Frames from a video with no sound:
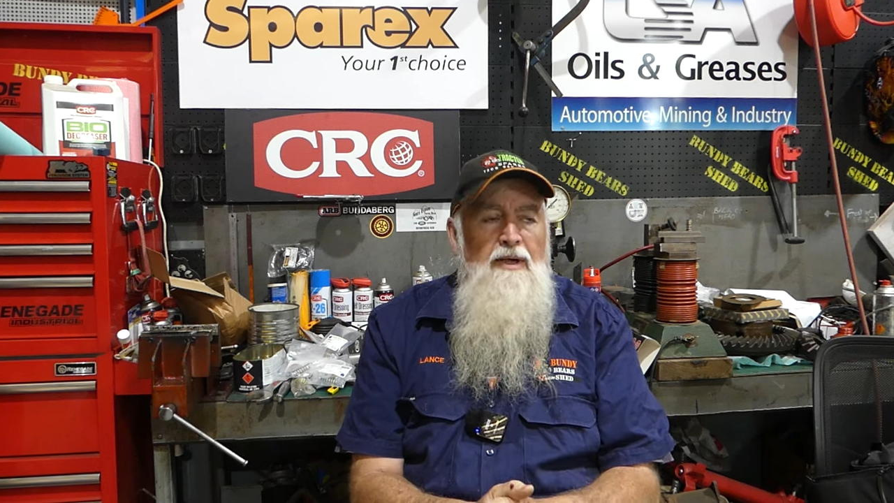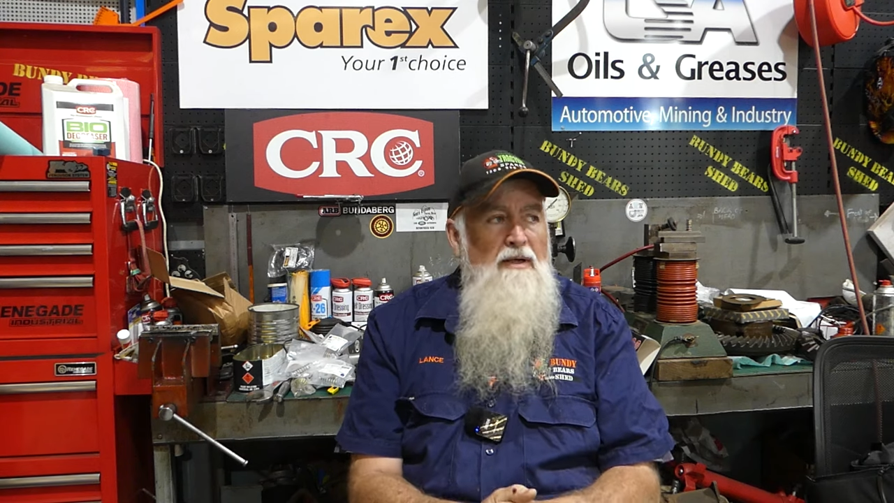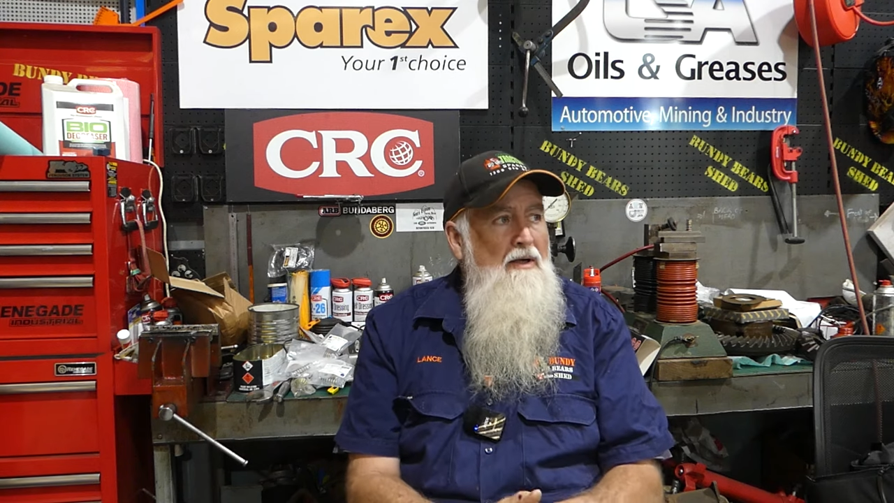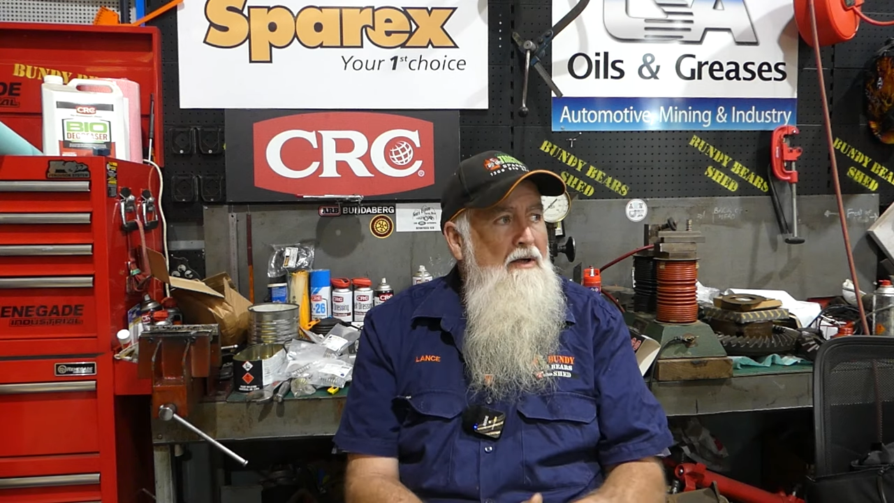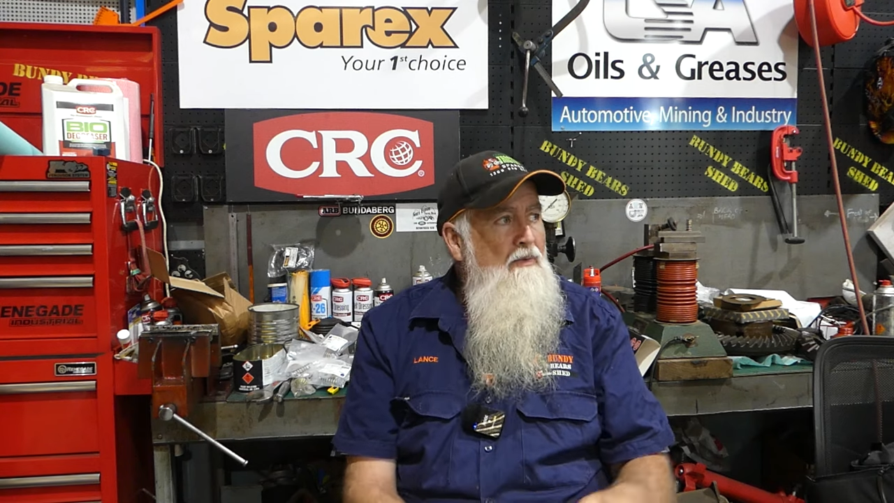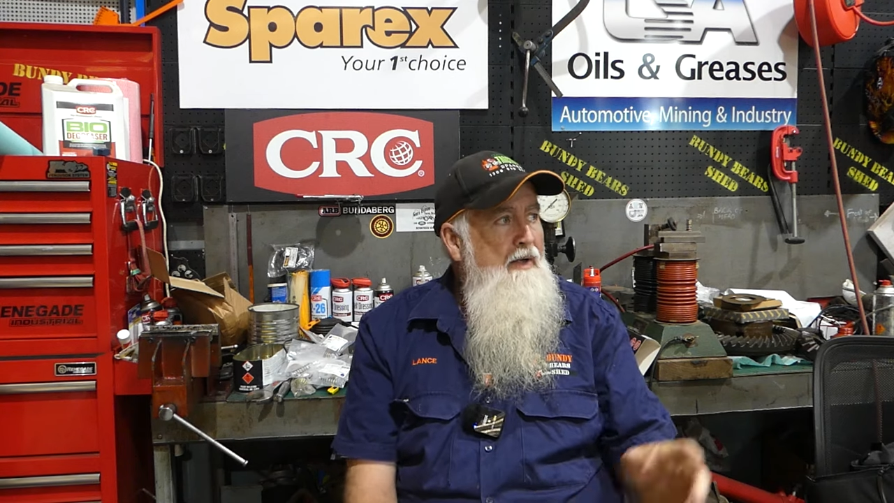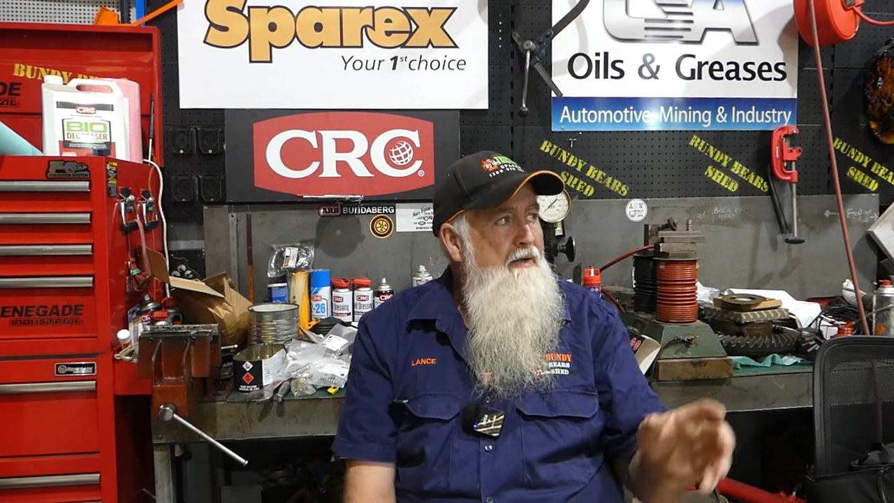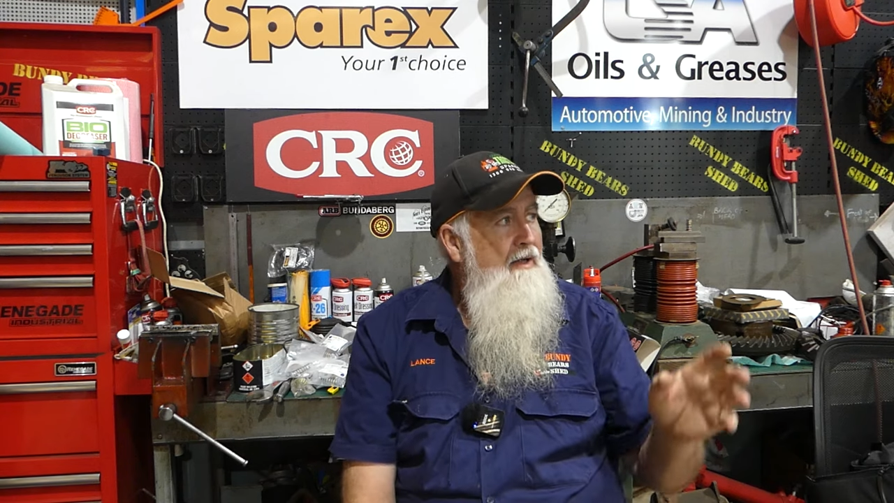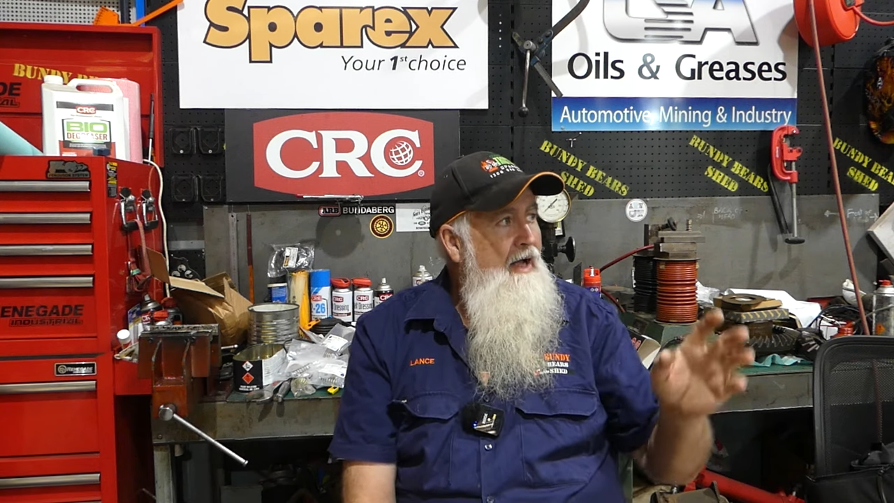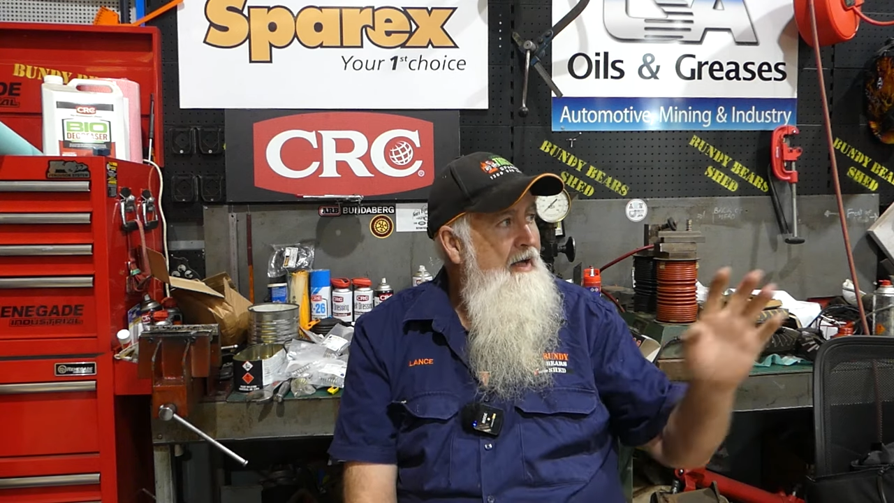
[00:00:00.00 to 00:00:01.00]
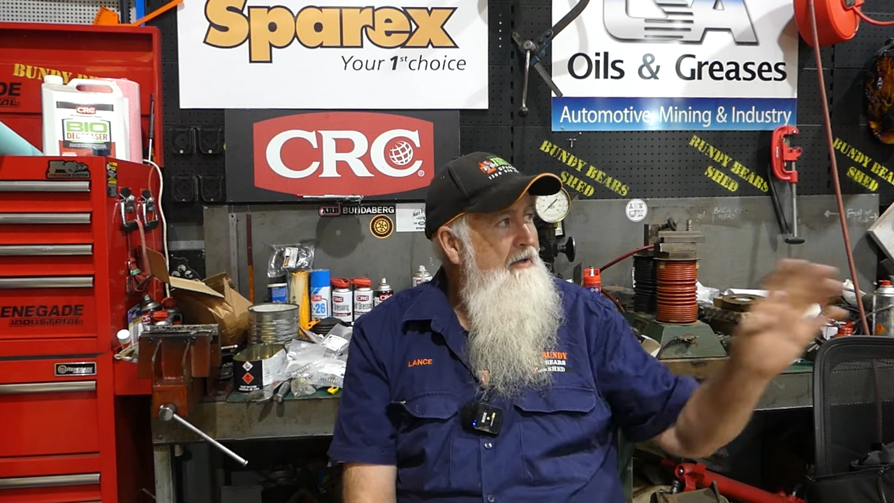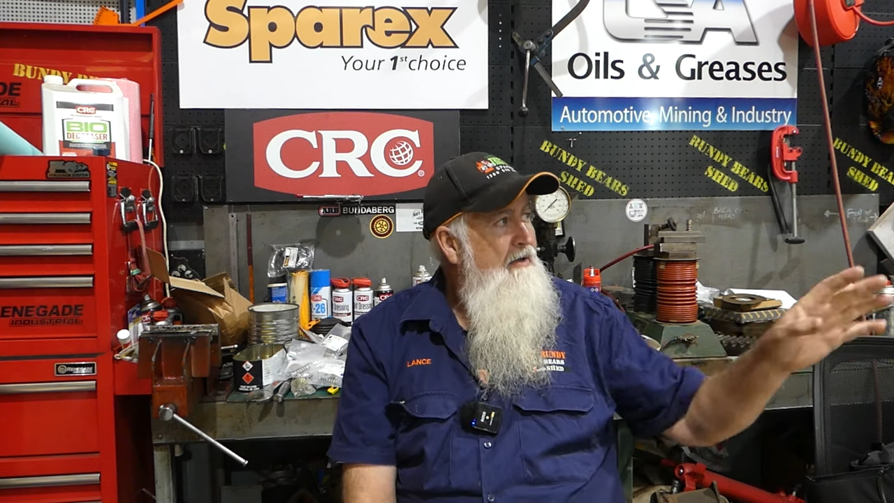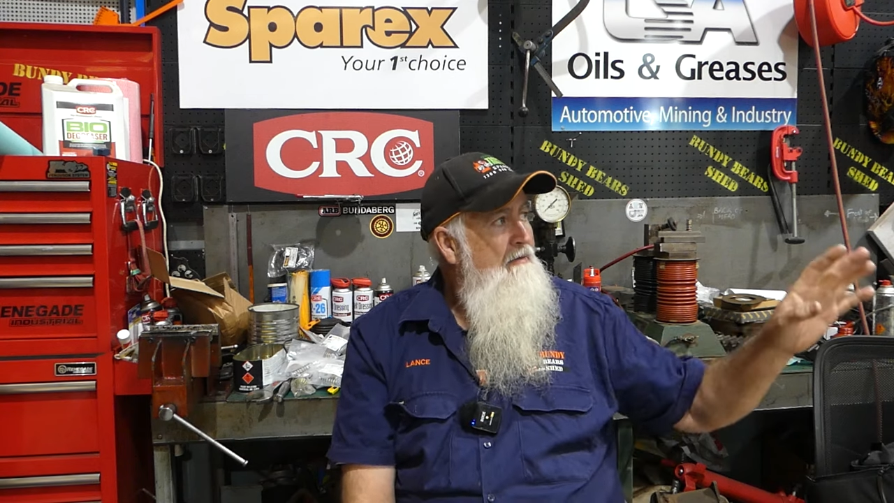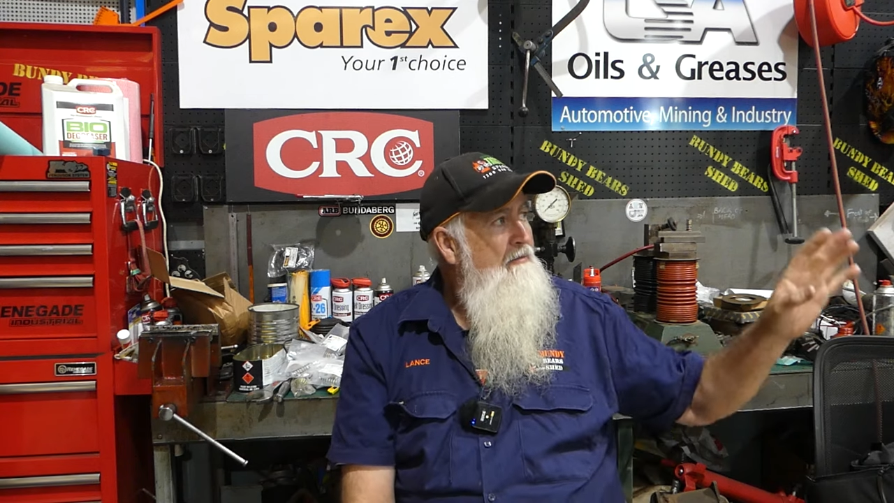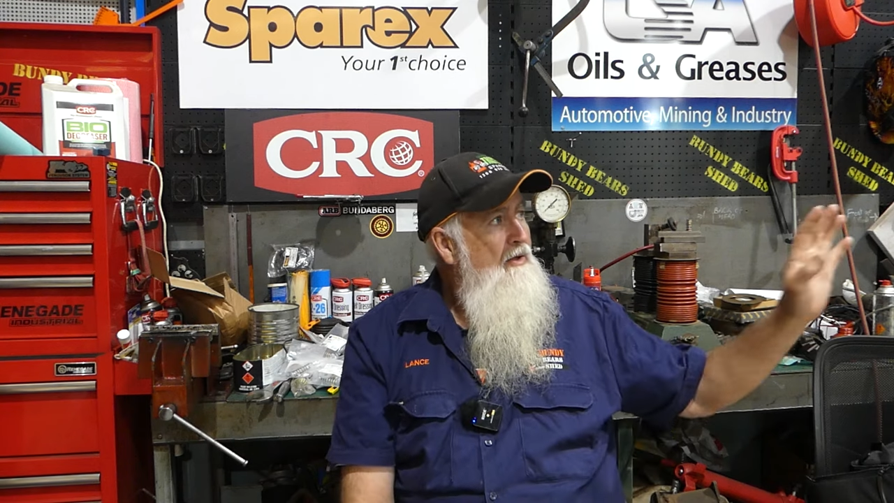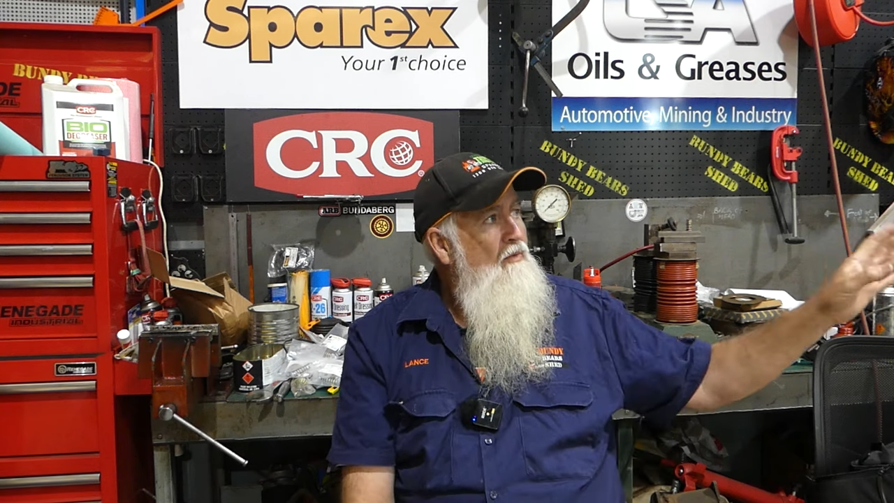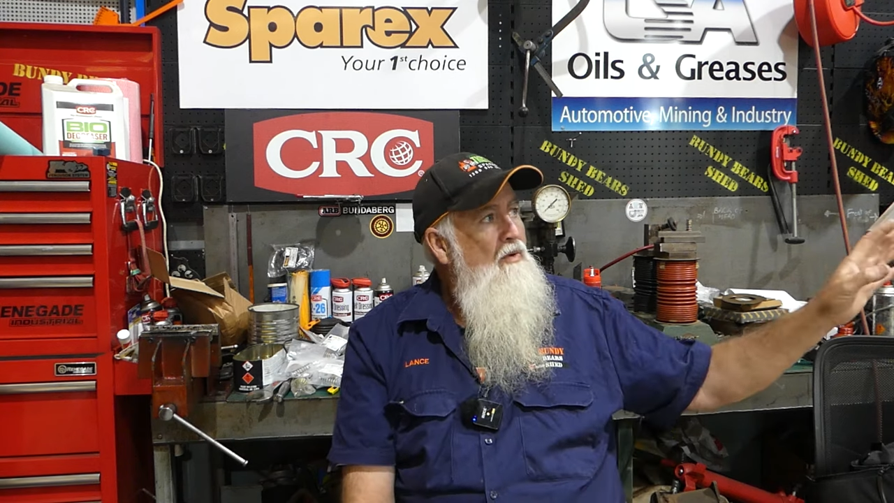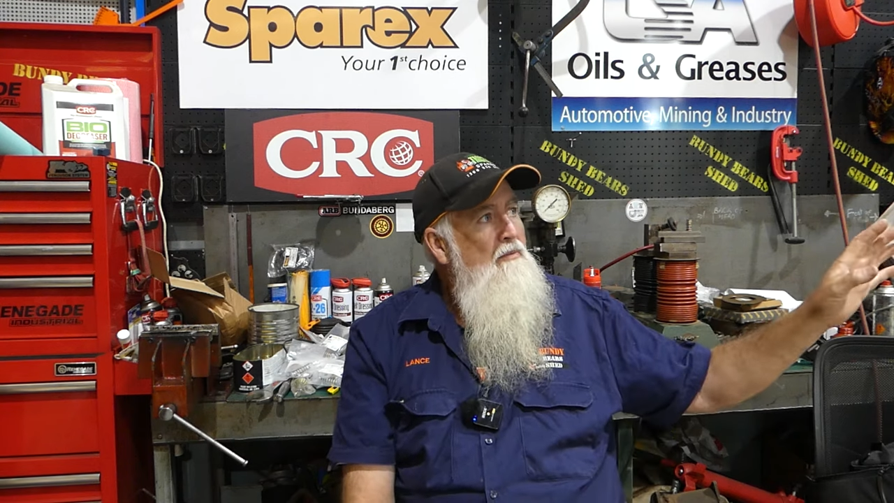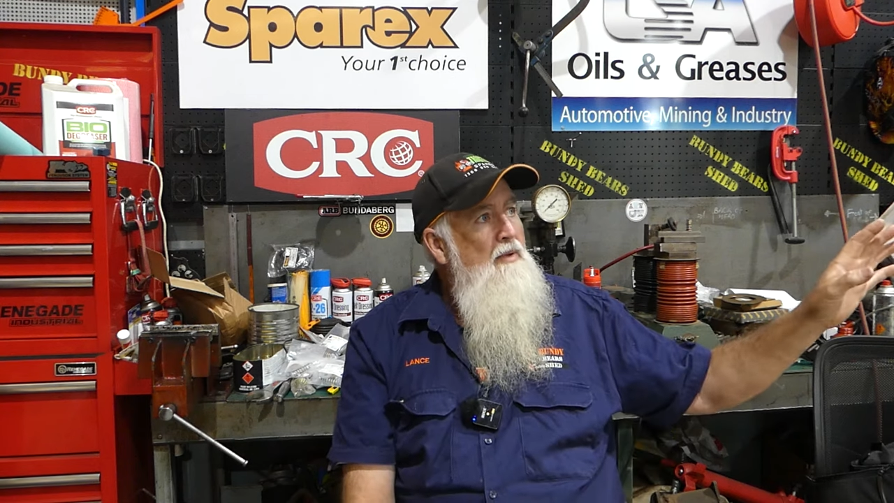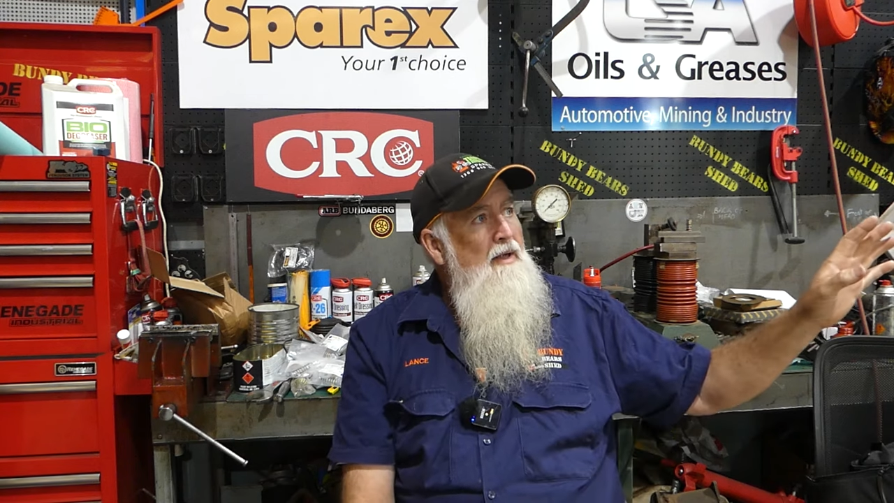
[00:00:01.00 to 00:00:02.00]
but where the lathe and the mill
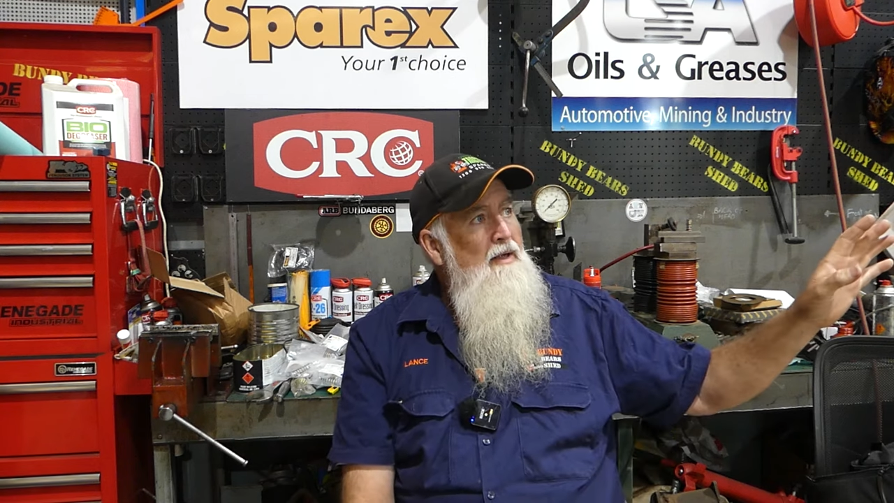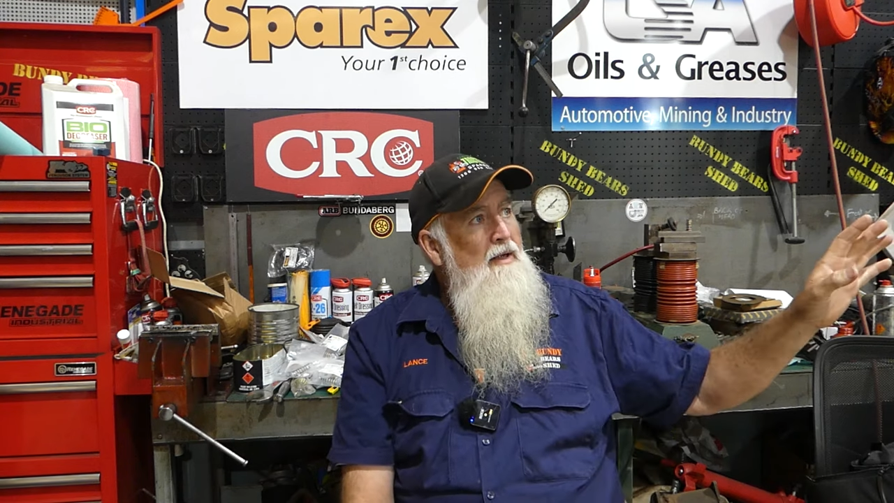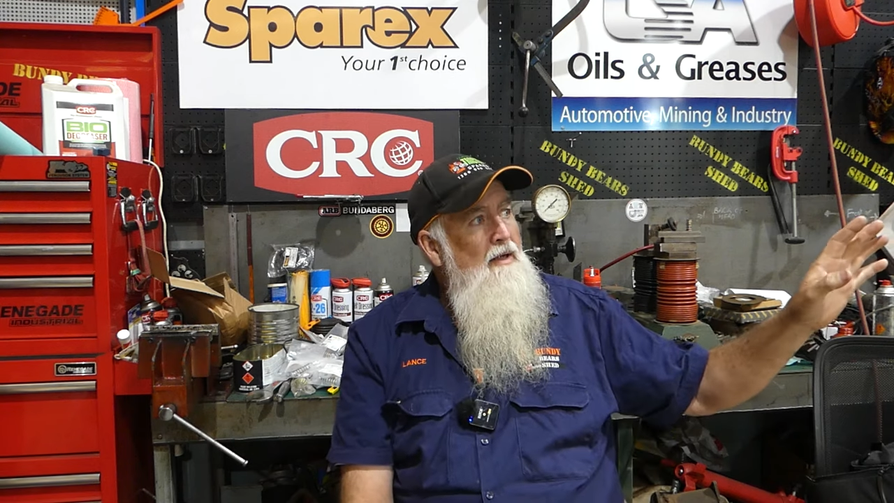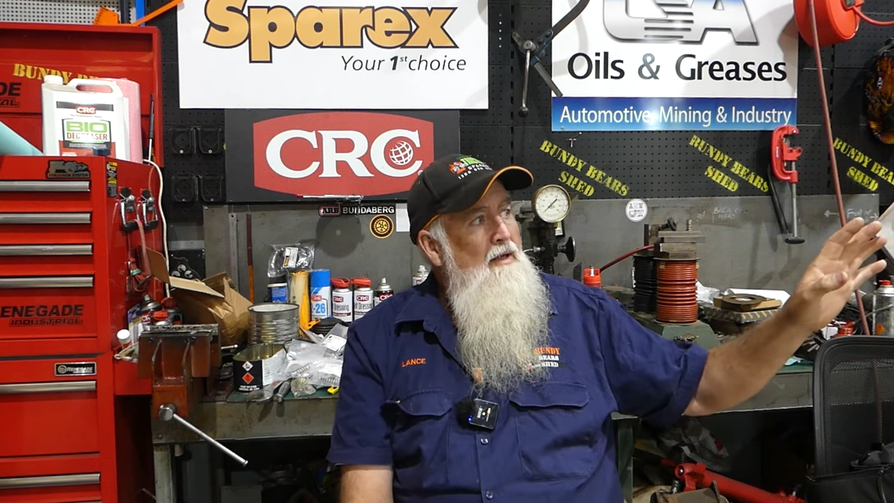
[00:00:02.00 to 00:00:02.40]
will be,